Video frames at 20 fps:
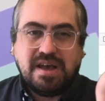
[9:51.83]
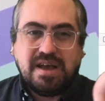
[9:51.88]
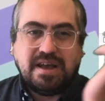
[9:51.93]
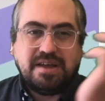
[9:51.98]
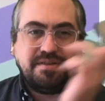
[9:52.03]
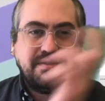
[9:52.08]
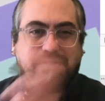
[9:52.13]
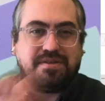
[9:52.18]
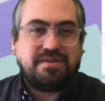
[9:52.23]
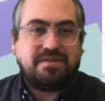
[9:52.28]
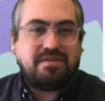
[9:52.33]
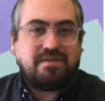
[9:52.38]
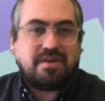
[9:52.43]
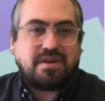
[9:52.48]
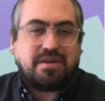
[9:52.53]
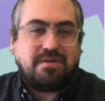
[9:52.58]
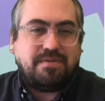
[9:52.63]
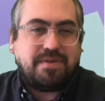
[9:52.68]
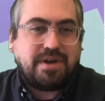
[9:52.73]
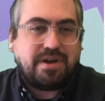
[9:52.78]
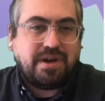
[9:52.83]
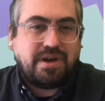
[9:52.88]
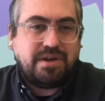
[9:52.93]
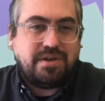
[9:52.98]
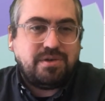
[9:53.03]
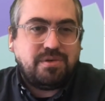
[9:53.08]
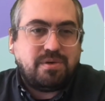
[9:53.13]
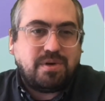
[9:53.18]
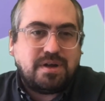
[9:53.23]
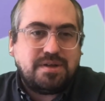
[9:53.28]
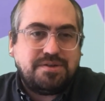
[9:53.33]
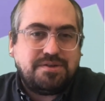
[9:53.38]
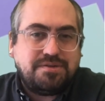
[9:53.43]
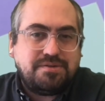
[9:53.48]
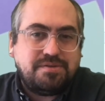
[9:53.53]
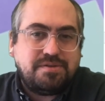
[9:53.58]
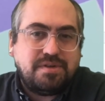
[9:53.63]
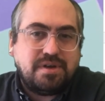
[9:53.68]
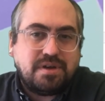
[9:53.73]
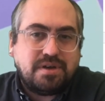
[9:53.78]
And so this is like a very
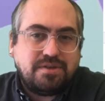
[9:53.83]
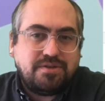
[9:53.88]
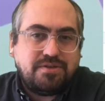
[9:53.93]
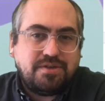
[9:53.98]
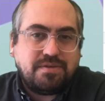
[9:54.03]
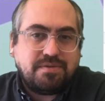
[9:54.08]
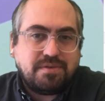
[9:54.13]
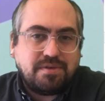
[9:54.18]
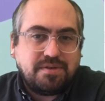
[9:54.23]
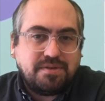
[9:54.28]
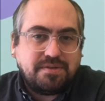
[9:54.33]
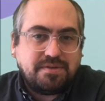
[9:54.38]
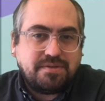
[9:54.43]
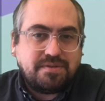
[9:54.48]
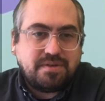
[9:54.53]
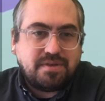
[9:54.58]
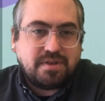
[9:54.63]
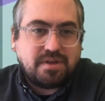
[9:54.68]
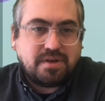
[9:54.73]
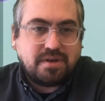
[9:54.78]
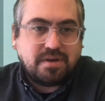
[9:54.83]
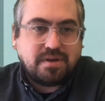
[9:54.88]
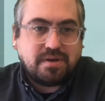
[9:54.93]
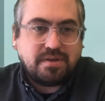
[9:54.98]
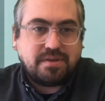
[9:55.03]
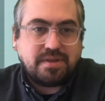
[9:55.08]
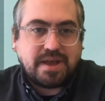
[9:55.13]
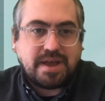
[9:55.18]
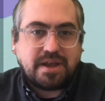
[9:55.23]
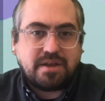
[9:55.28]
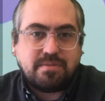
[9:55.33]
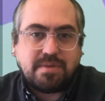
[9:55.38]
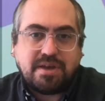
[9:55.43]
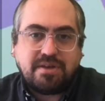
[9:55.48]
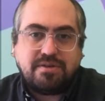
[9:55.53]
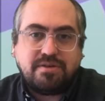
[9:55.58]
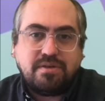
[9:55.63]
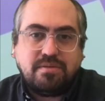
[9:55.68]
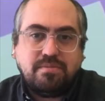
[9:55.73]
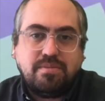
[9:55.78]
nuanced difference to the
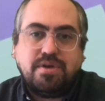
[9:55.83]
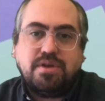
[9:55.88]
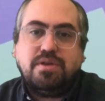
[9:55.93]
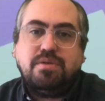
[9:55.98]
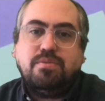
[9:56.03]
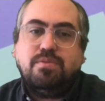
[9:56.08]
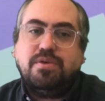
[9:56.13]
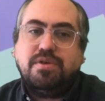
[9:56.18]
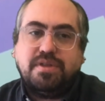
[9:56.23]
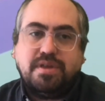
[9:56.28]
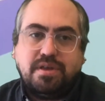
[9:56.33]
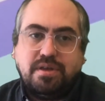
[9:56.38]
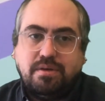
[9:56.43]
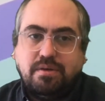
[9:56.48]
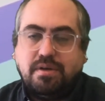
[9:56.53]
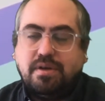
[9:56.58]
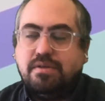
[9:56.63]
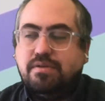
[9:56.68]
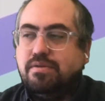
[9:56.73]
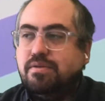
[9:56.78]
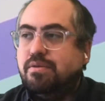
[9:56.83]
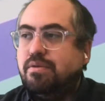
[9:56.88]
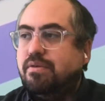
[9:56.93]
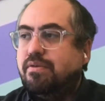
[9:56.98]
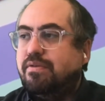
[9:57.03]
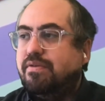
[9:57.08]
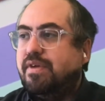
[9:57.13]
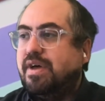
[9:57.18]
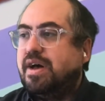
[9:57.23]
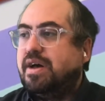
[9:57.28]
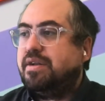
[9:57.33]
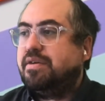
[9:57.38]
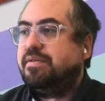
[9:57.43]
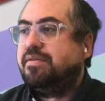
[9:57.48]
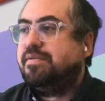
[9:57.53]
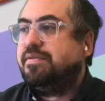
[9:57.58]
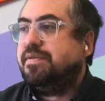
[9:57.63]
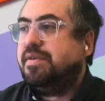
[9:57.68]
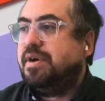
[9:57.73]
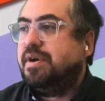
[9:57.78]
animation, but with it you can do a lot of